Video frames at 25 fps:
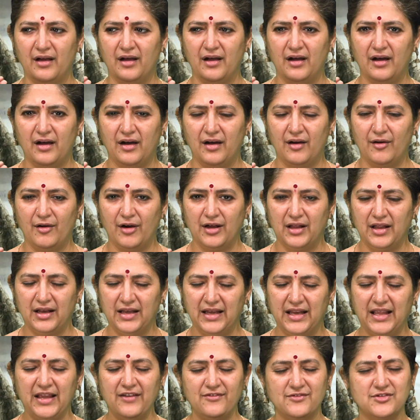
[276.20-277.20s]
uh,
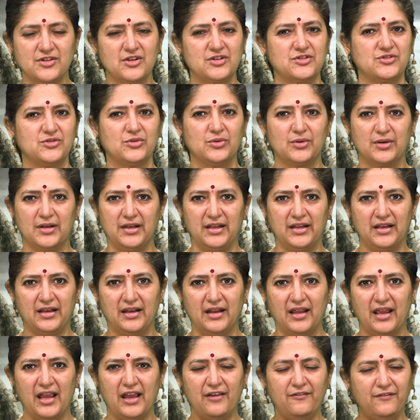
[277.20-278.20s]
leaves are so
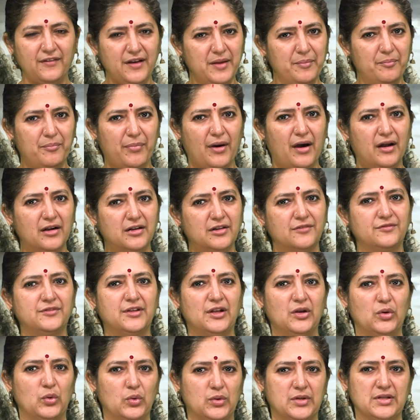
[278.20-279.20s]
clean, every part of
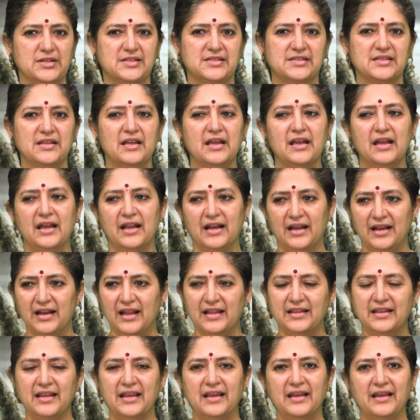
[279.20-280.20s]
the lotus,
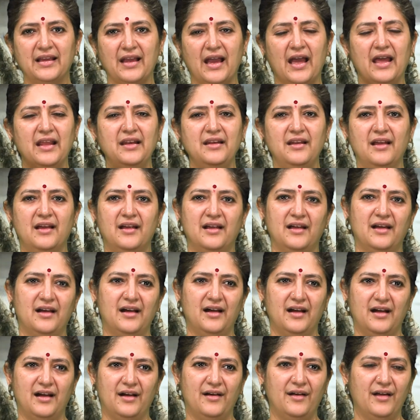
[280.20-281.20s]
nothing can
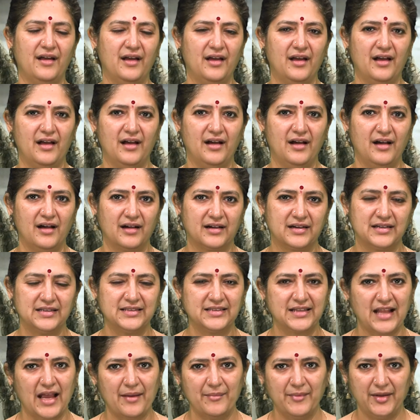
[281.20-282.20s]
uh, uh,
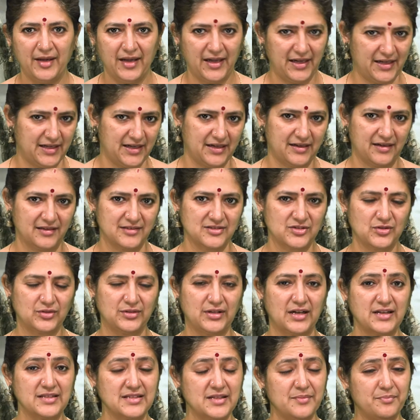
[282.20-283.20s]
contaminate it. So
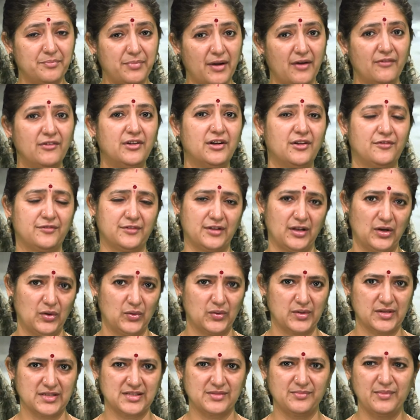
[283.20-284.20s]
that is the power of the
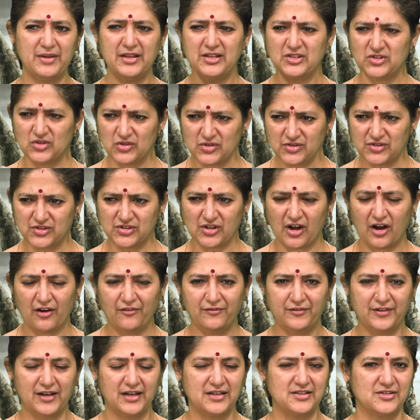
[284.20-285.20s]
lotus, being so
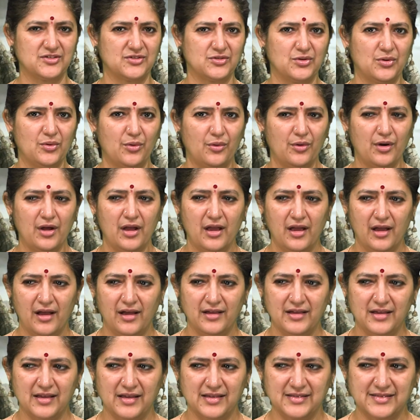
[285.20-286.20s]
soft and so
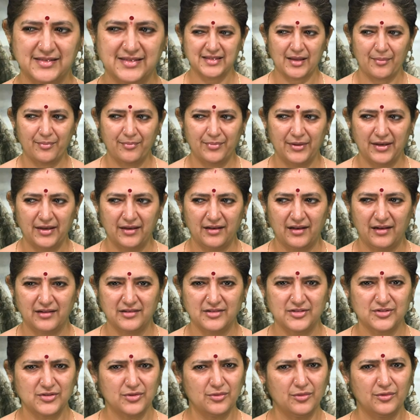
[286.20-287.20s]
uh, supple
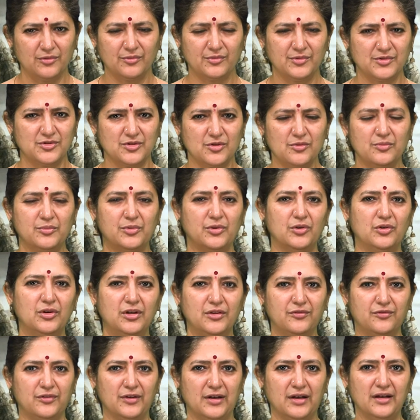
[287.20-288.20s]
and so, so
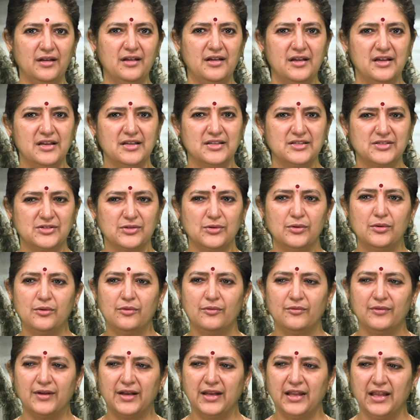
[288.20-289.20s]
beautiful,
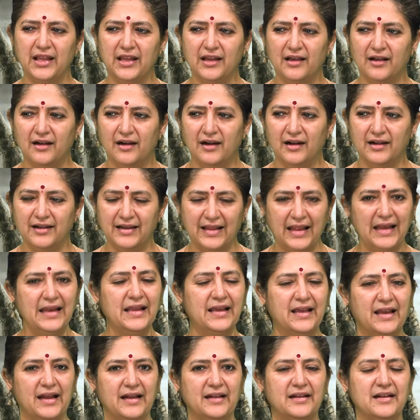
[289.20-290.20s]
so very uh,
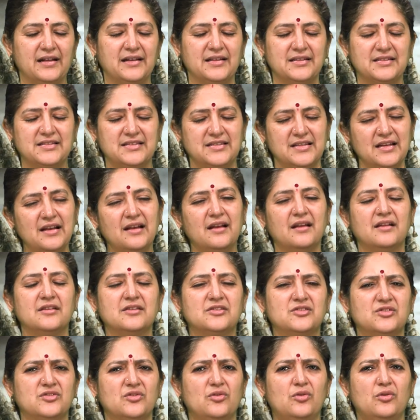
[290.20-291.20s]
delicate, it is still
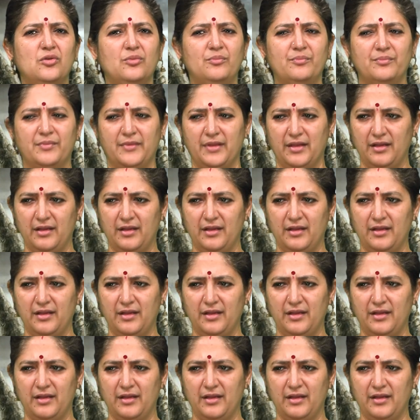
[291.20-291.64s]
so